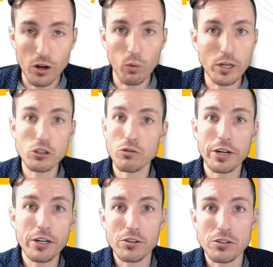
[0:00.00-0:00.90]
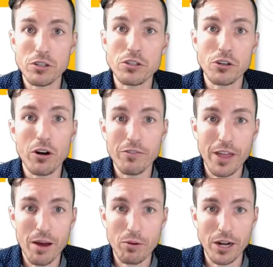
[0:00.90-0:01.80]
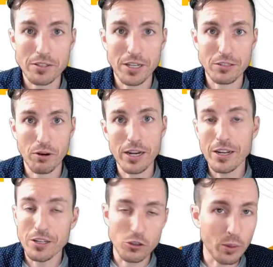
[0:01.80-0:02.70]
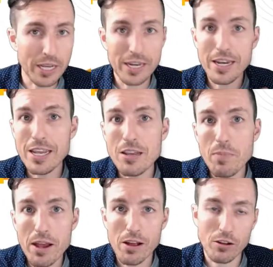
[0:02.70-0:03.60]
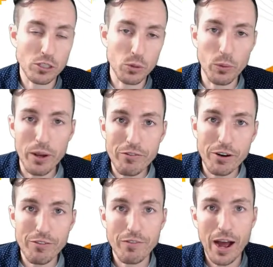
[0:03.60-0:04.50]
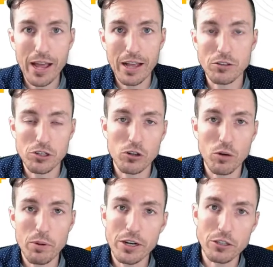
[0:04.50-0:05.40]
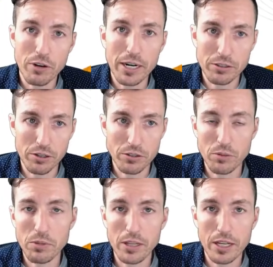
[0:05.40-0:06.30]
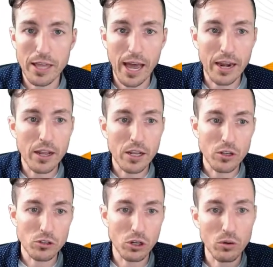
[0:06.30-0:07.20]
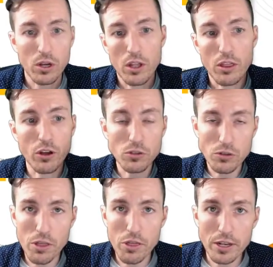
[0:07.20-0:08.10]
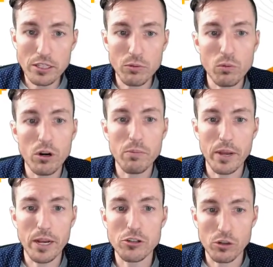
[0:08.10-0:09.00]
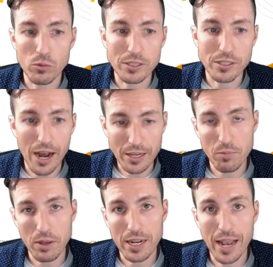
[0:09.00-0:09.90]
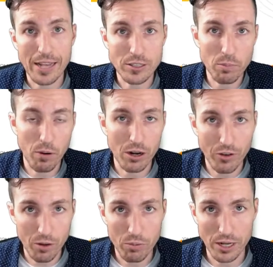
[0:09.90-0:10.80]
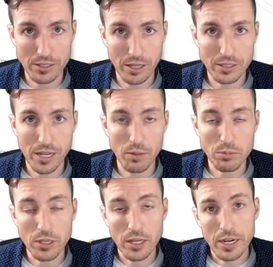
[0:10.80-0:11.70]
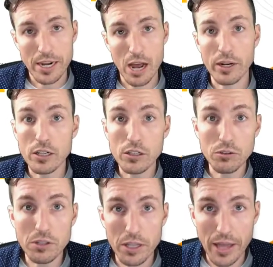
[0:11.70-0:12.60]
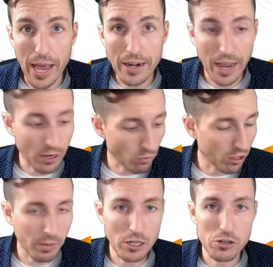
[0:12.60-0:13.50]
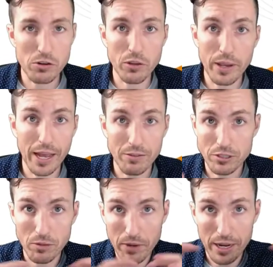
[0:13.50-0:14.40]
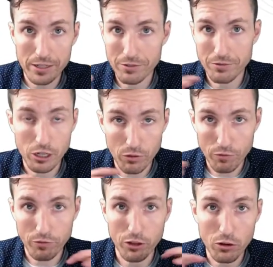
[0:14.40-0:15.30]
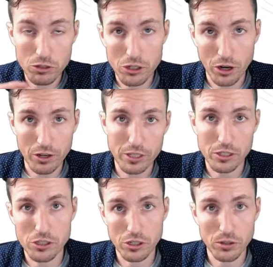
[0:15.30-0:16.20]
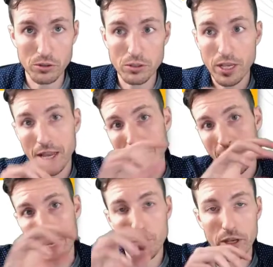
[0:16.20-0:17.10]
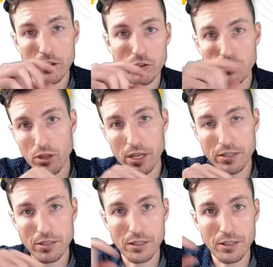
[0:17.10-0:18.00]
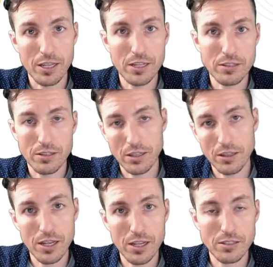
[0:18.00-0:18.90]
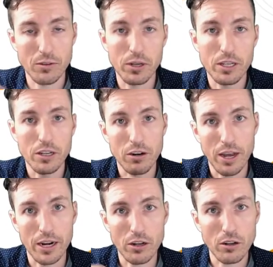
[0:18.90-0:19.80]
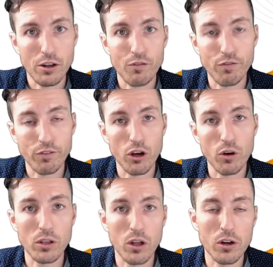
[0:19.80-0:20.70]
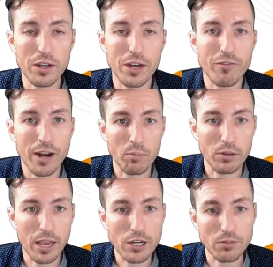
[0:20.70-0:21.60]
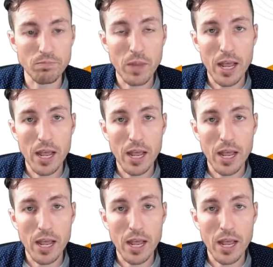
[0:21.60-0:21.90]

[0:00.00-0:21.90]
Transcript: What triggers the start of that process, right? Do we get an email or do we wait for a file to show up in a directory or something like that? So those are the things that we'd want to make sure we're documenting as a part of our process steps. Now included in that, I'd want to make sure that we have some kind of, flow chart that shows, hey, we do this, then this, then this, and we, kind of flow along the different application.